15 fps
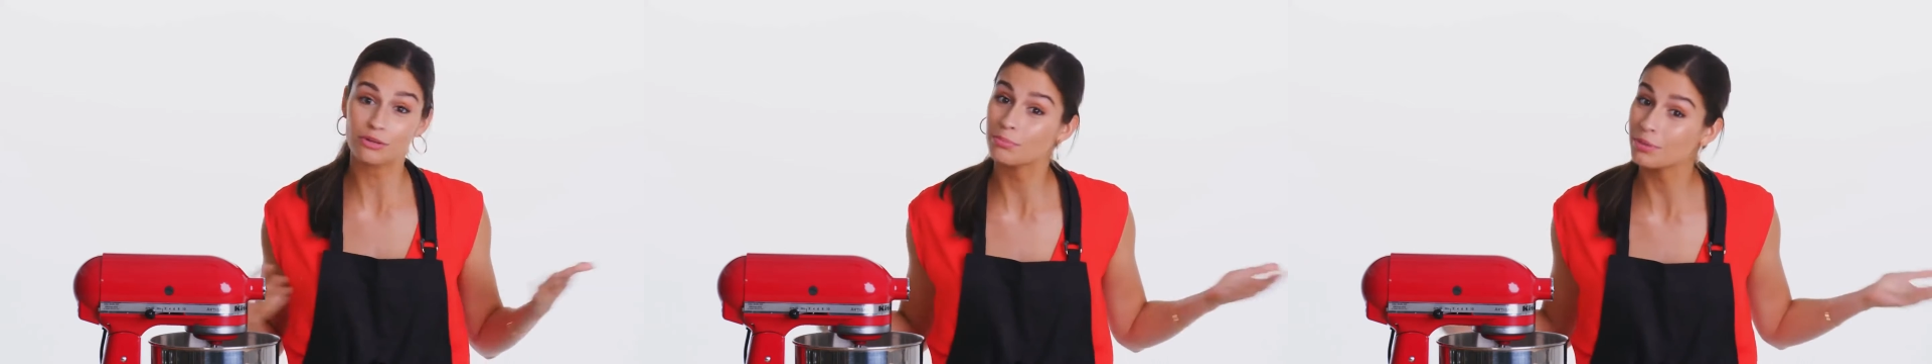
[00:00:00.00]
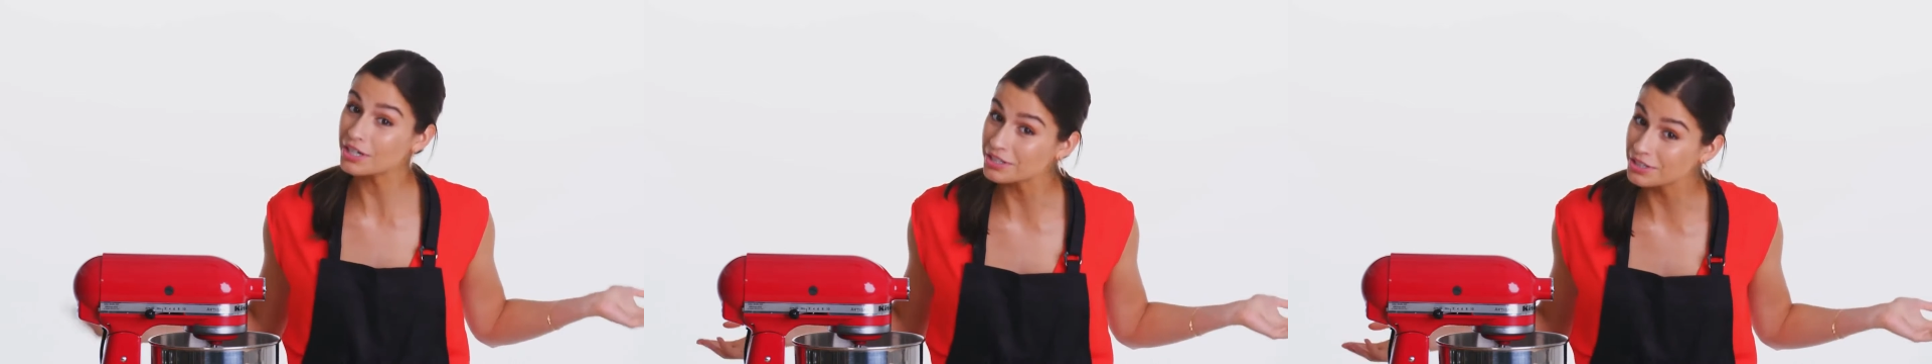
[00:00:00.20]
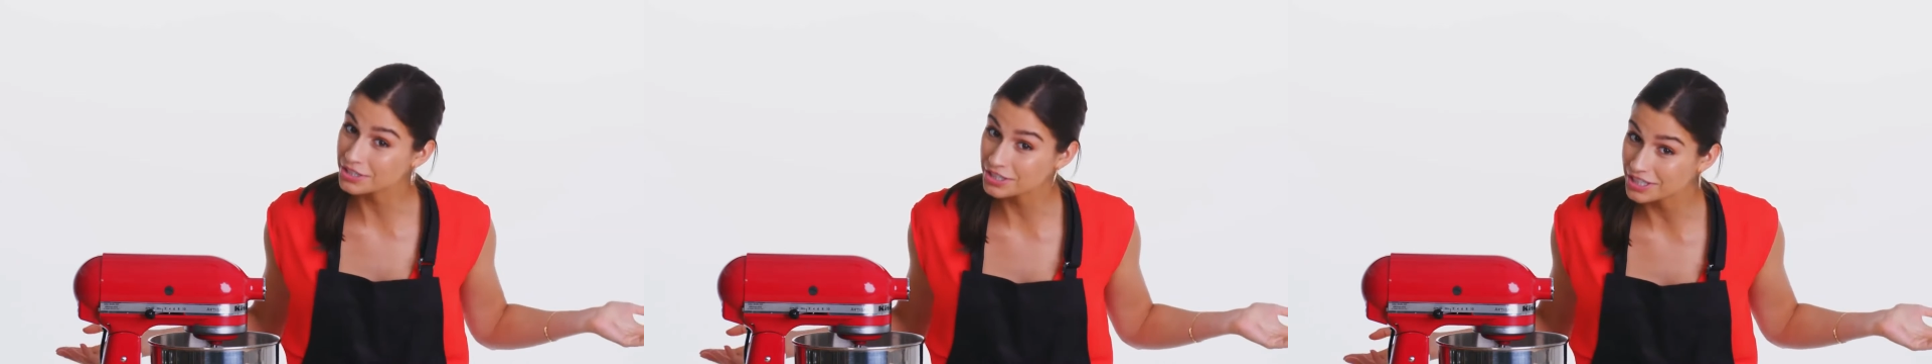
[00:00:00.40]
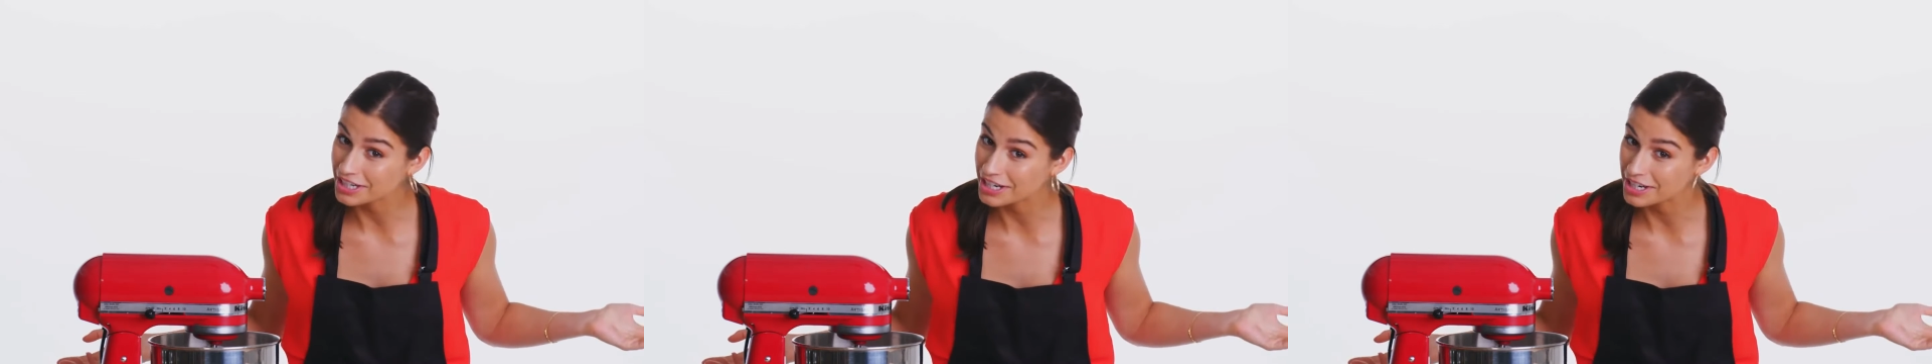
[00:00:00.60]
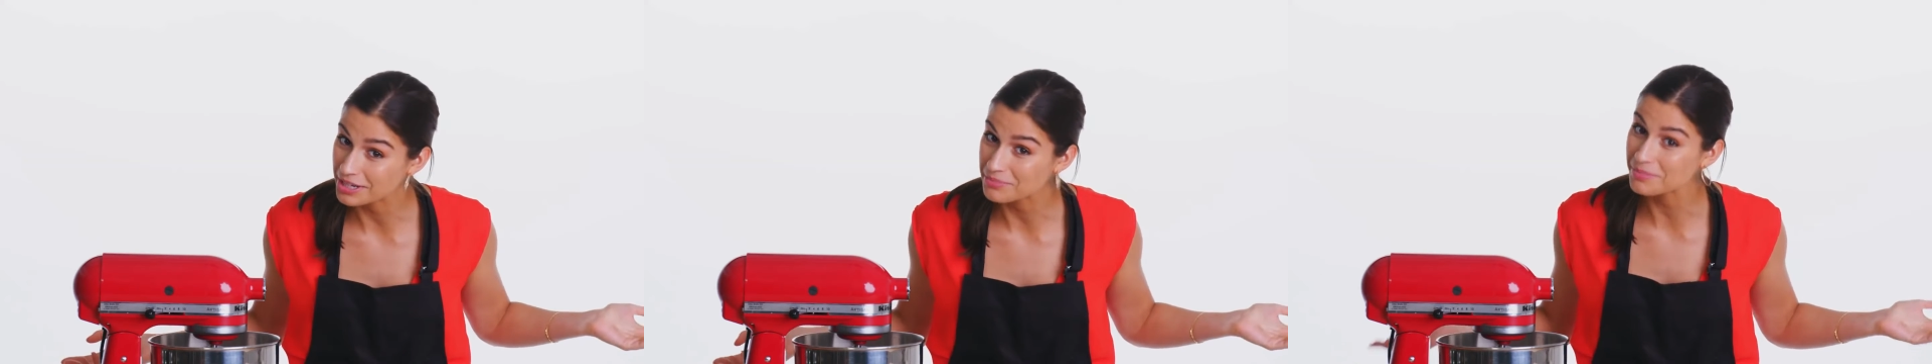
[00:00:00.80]

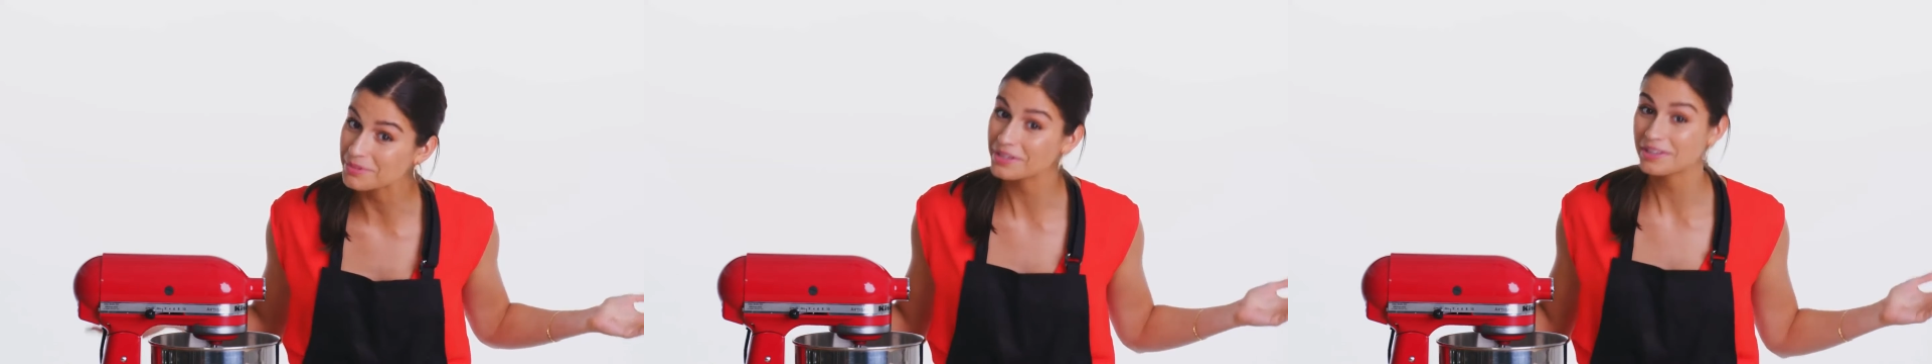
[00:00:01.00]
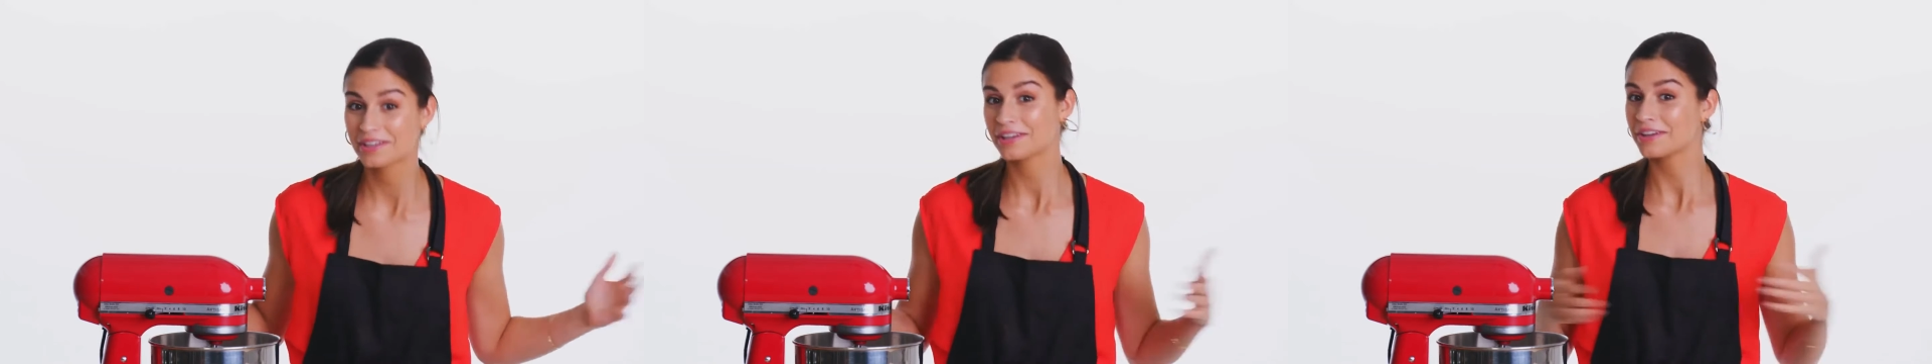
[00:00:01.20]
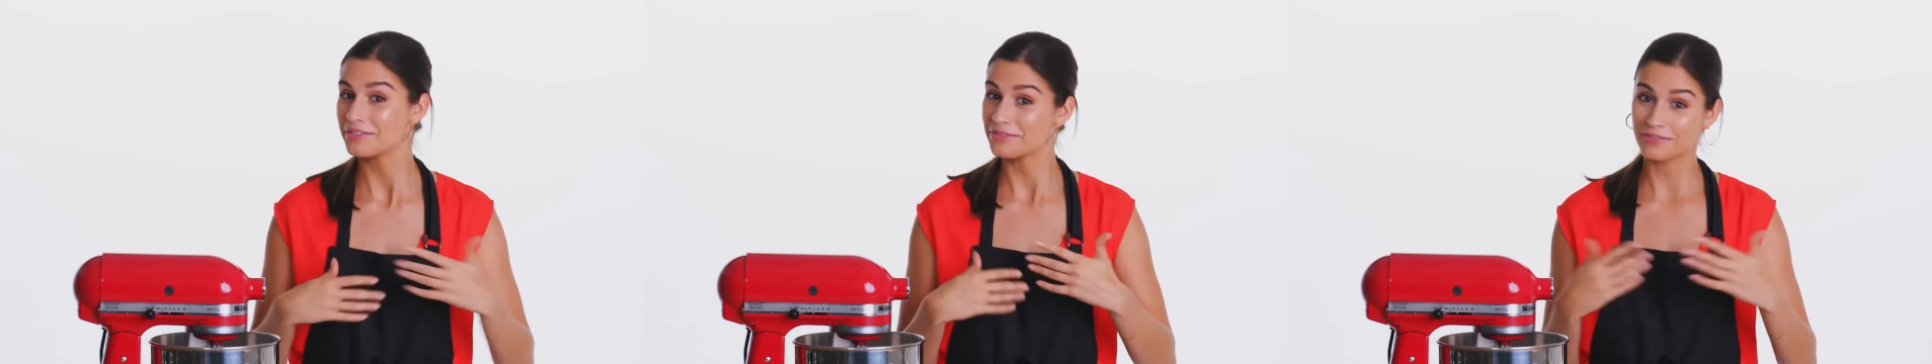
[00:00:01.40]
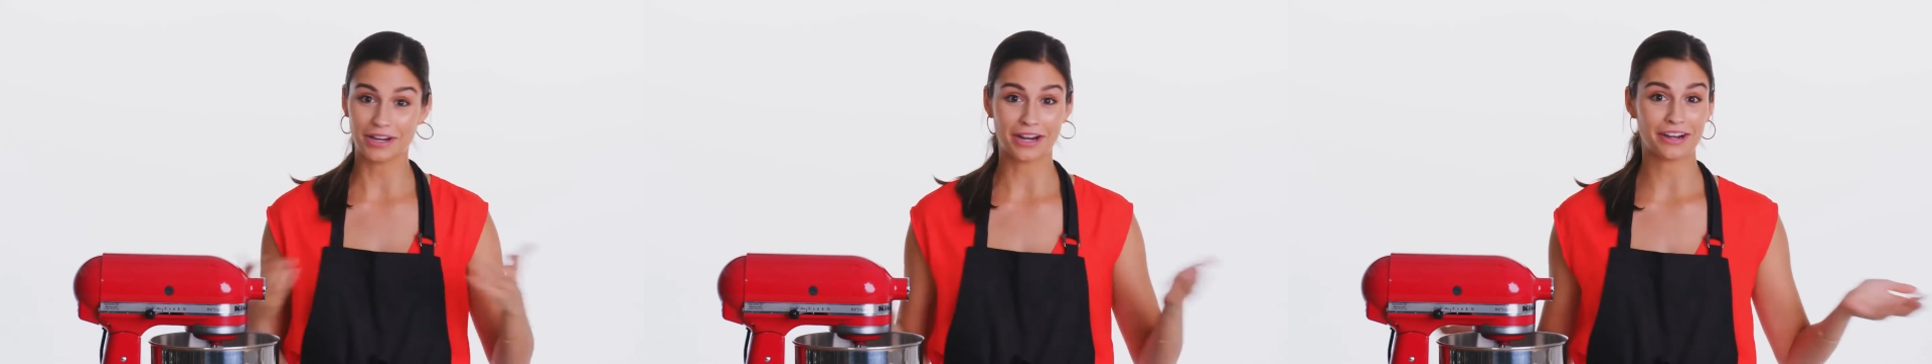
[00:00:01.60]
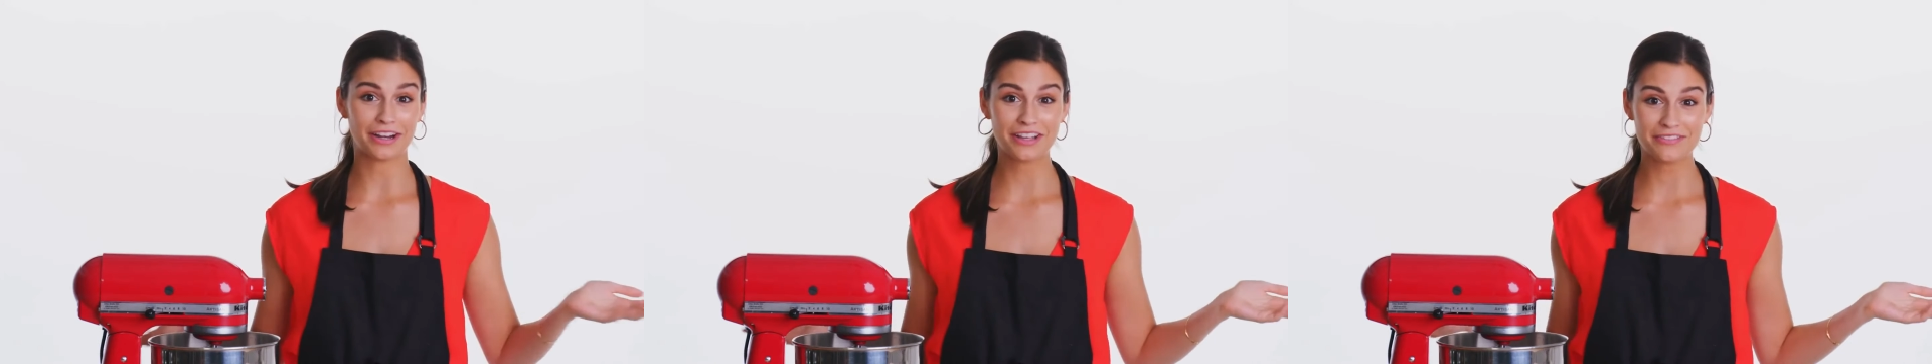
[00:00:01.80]
buttercream.
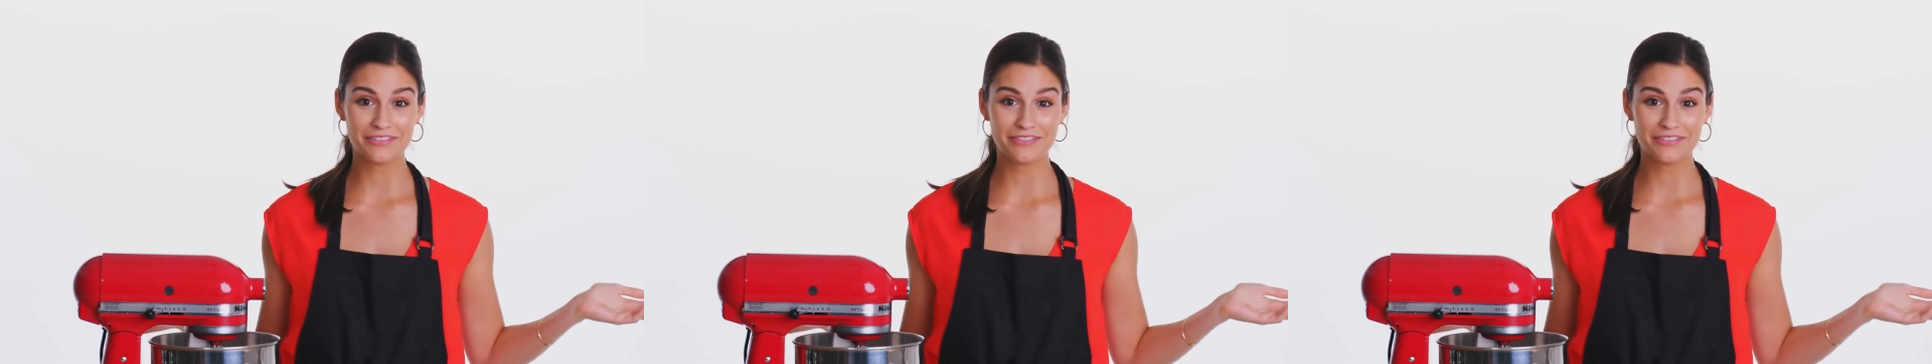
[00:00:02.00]
Very